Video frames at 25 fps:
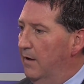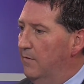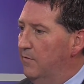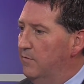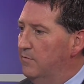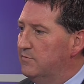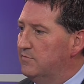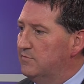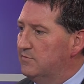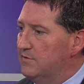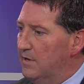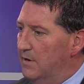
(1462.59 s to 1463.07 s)

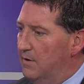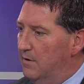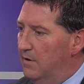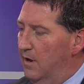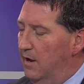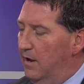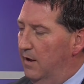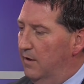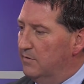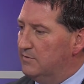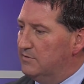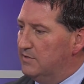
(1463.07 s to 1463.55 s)

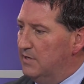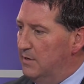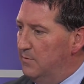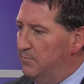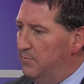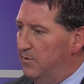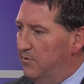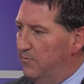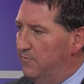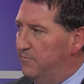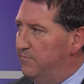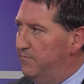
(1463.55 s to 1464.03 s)

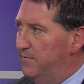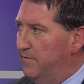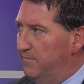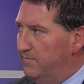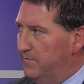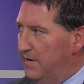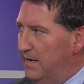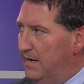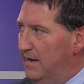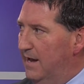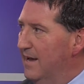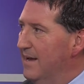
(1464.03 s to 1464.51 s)
Senate Bill
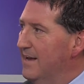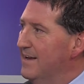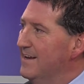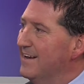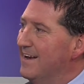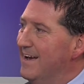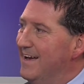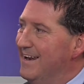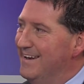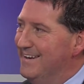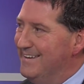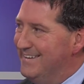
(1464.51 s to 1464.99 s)
50
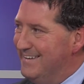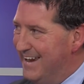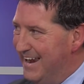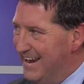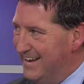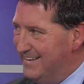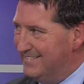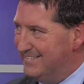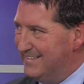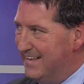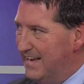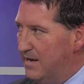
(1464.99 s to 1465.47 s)
kind of
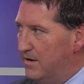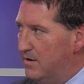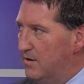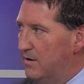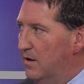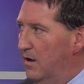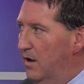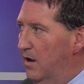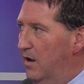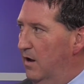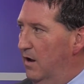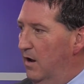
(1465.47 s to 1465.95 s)
takes that
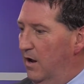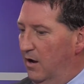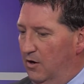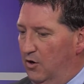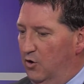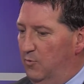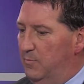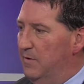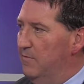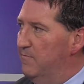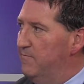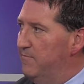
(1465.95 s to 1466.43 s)
a
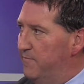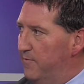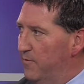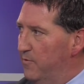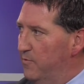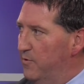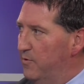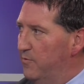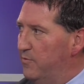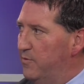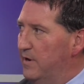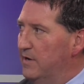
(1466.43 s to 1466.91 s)
little bit
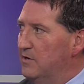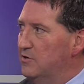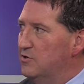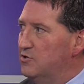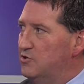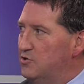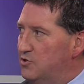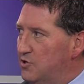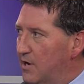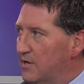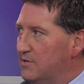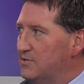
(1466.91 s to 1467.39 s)
further than
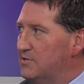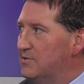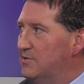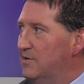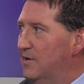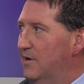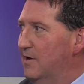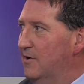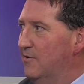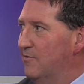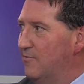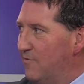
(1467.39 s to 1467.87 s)
just
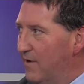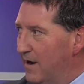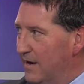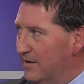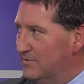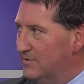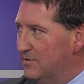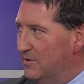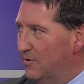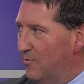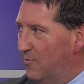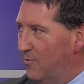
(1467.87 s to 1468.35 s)

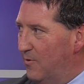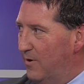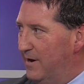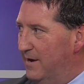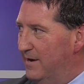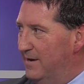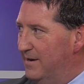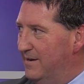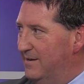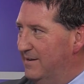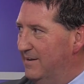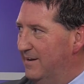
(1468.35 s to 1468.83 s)

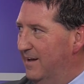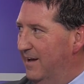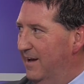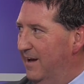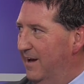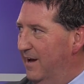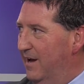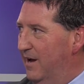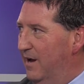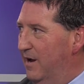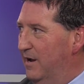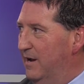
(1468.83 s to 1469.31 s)
transit-oriented.
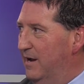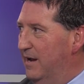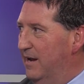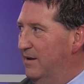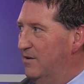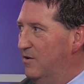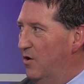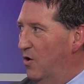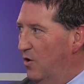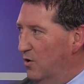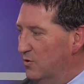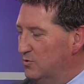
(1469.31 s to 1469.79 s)

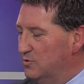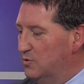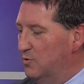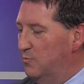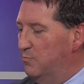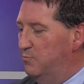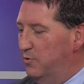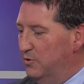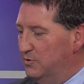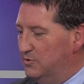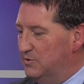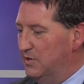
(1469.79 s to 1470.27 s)
It also
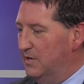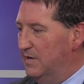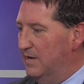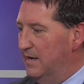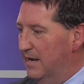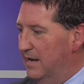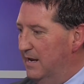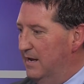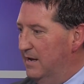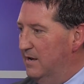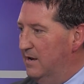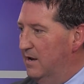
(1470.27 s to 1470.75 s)
puts it
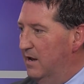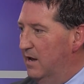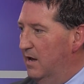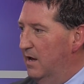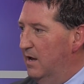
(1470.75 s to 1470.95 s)
in